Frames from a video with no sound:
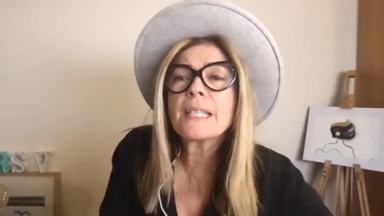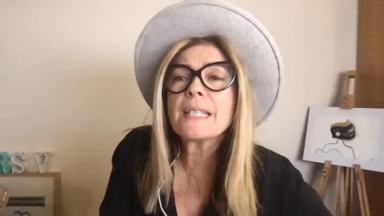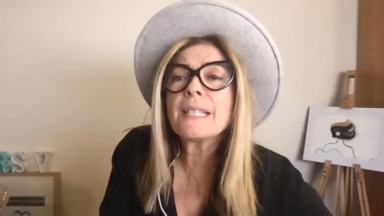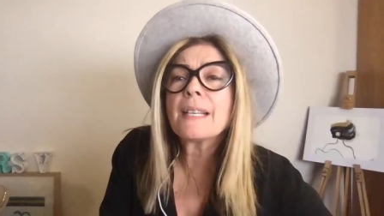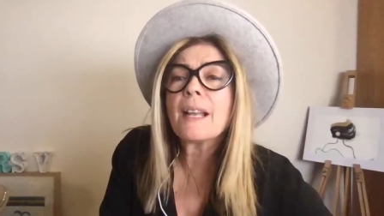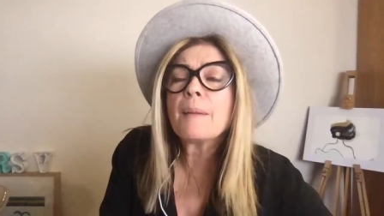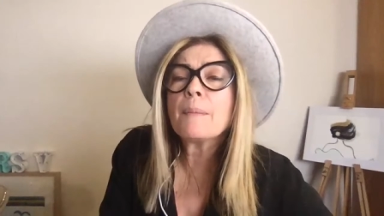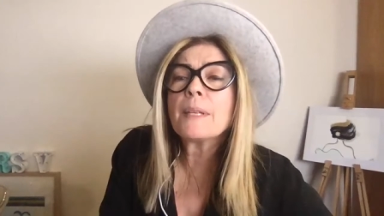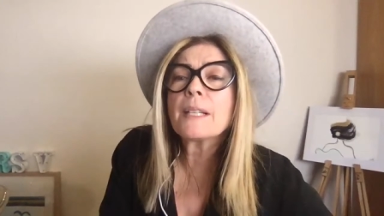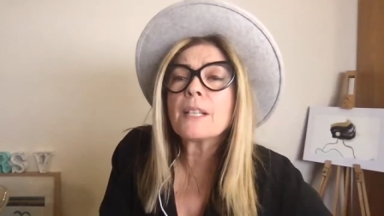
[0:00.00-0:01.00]
isn't
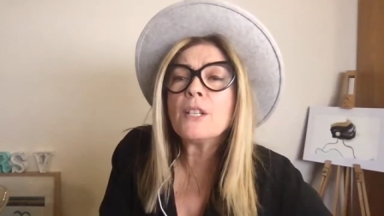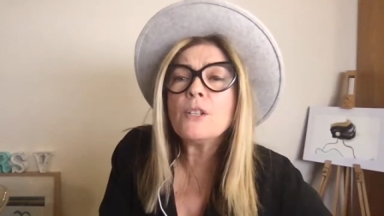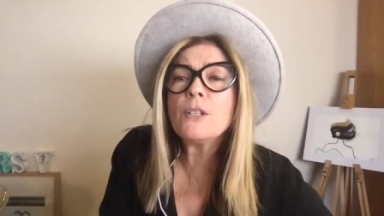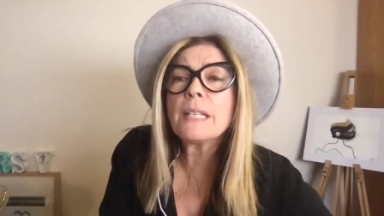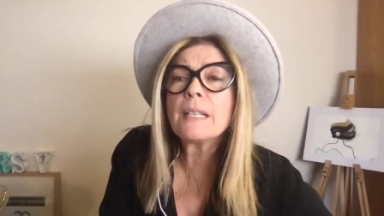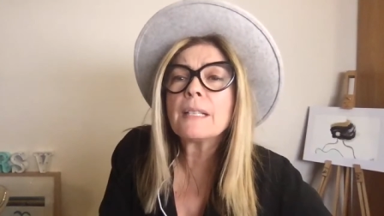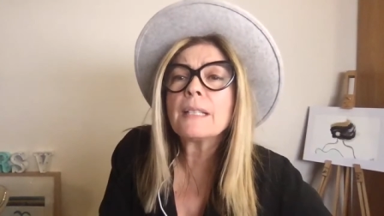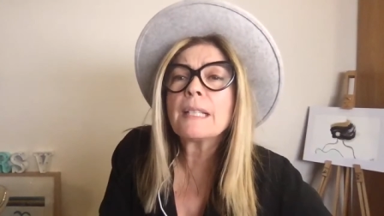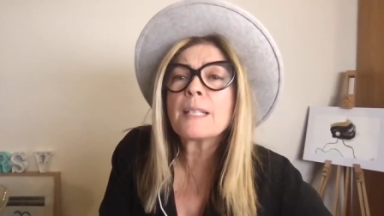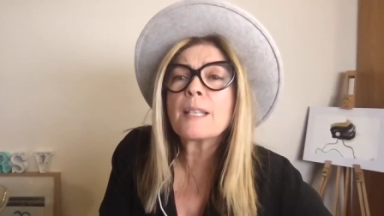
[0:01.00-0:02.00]
it? Can you tell
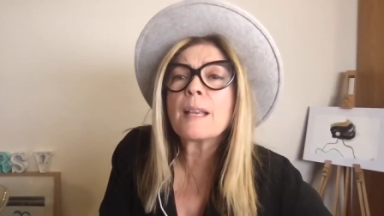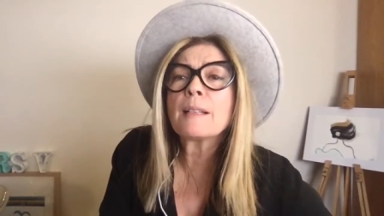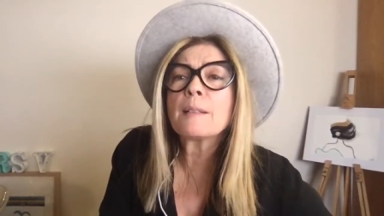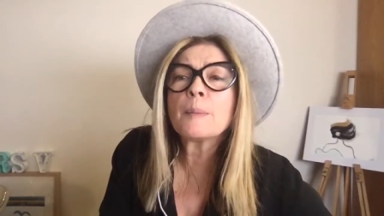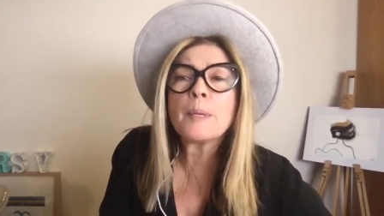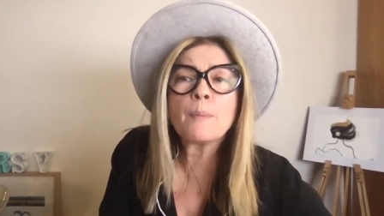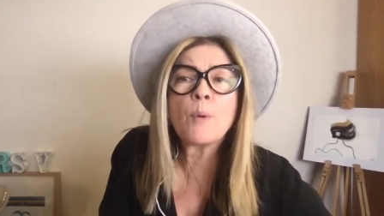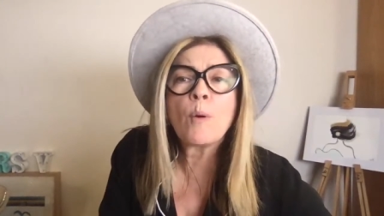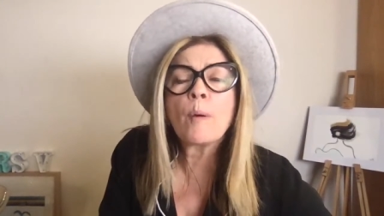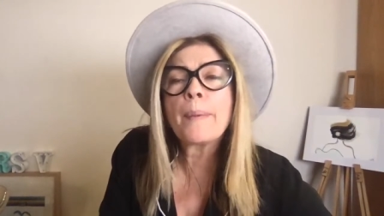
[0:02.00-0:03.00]
us a little bit
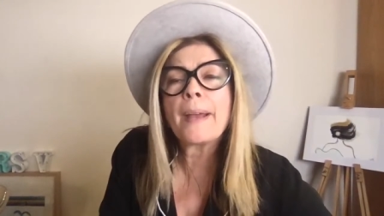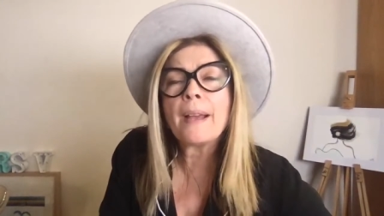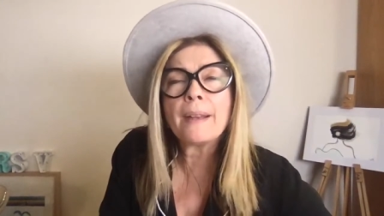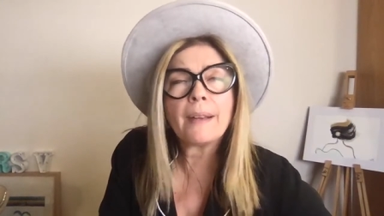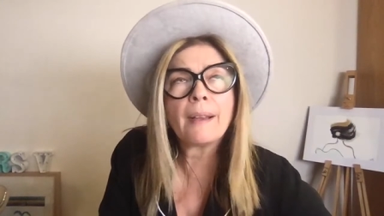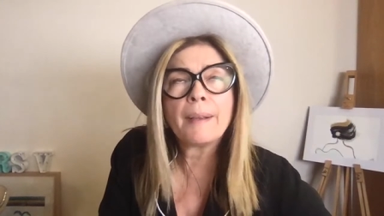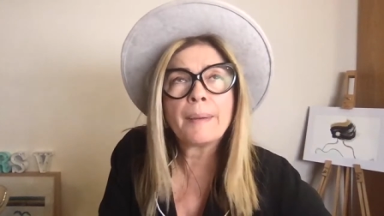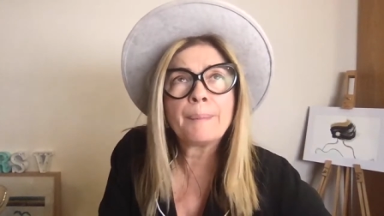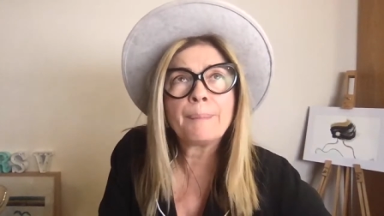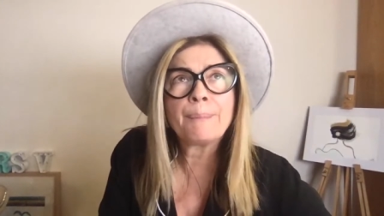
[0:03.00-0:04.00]
more about
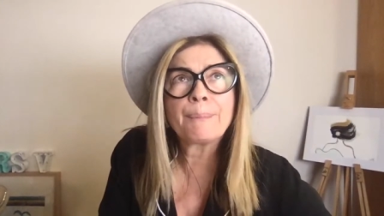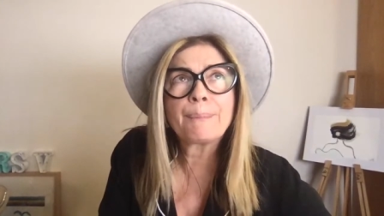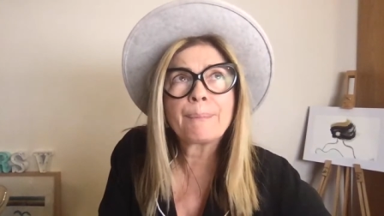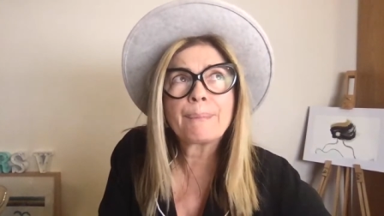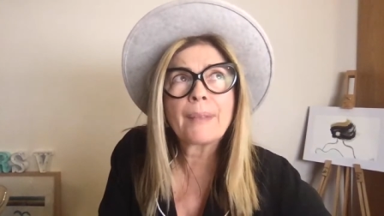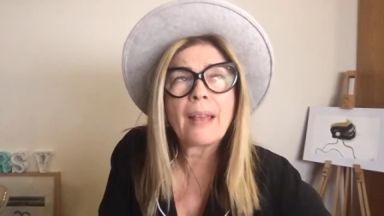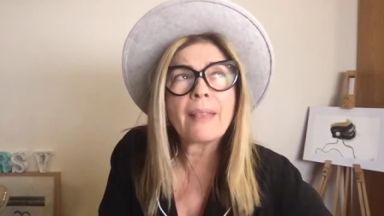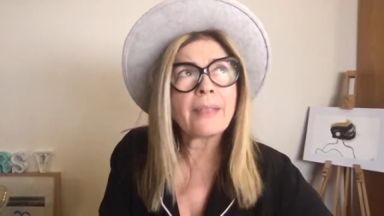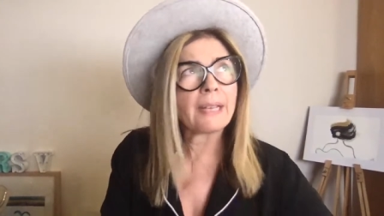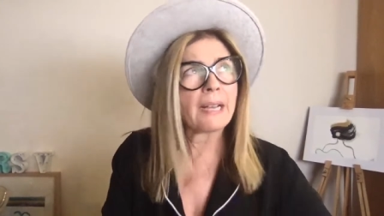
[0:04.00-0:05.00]

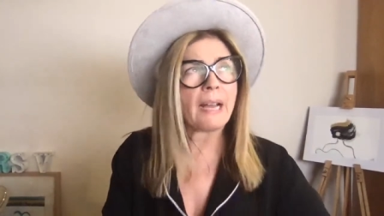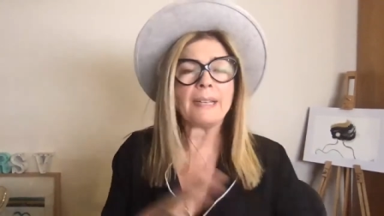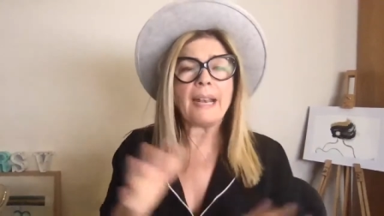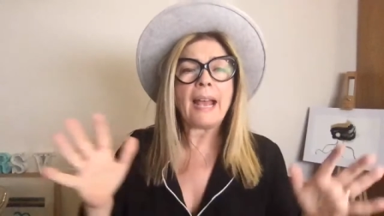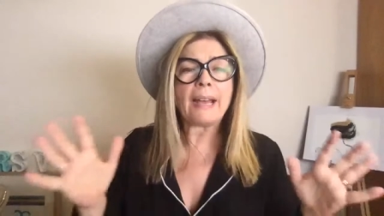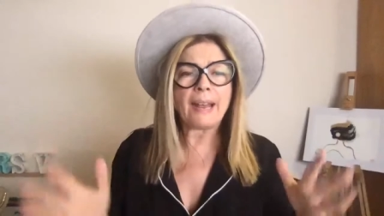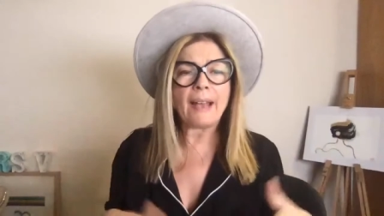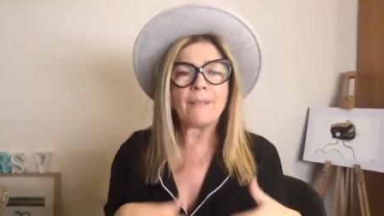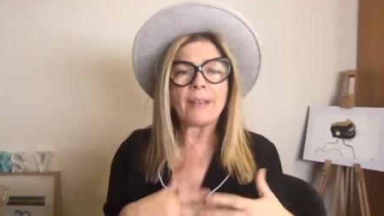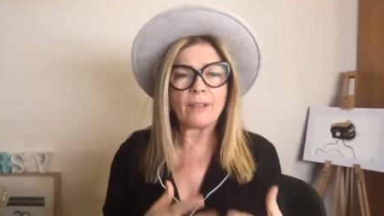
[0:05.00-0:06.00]
the gut and how to
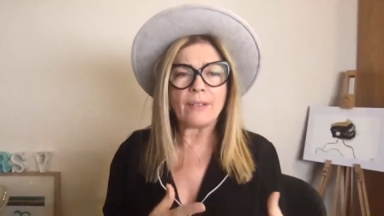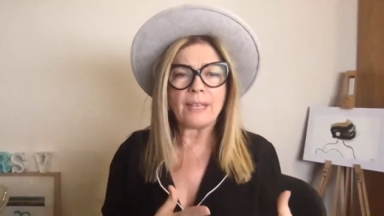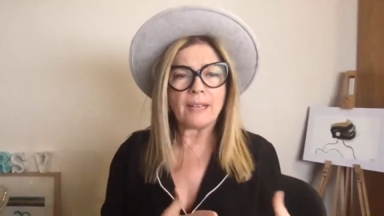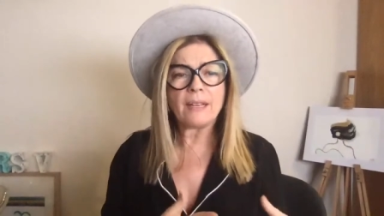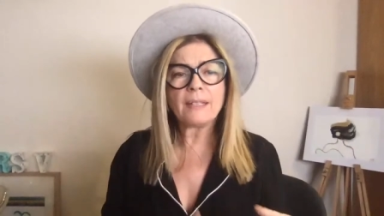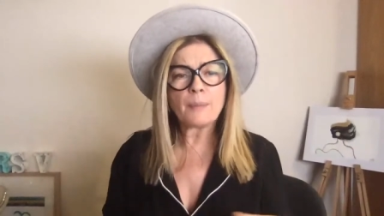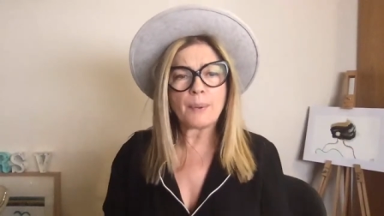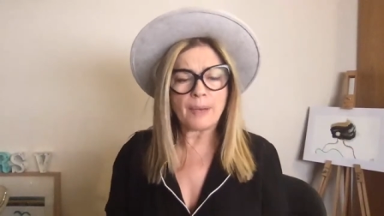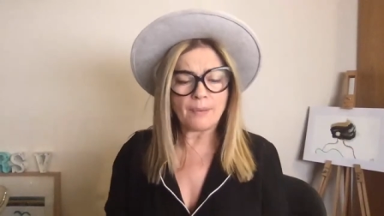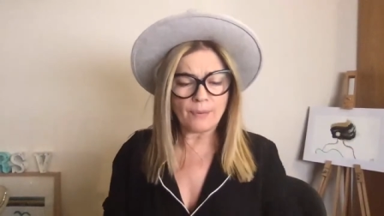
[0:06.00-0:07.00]
have a healthy gut,
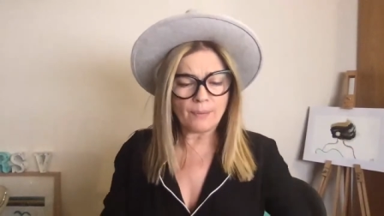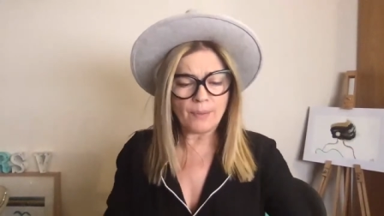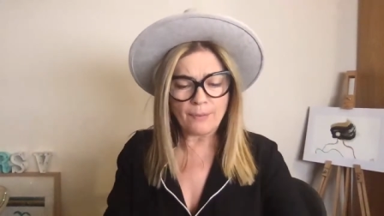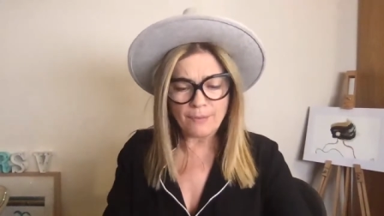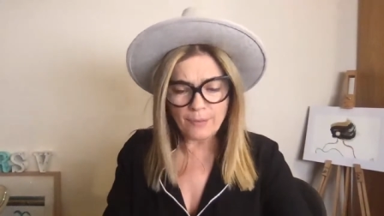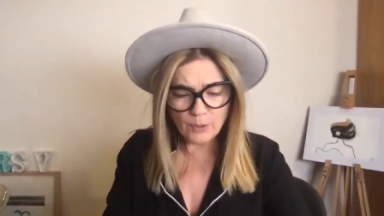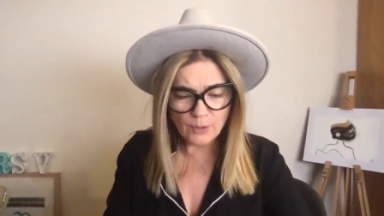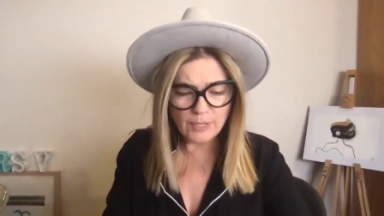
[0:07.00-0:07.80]
apart from the food?